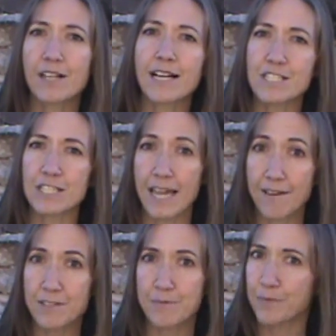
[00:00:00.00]
I'll actually
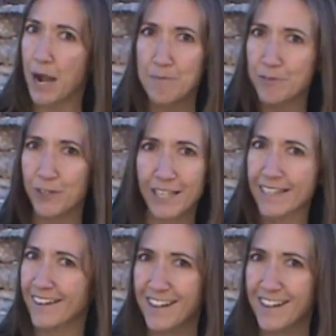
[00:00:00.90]
have some props for you here.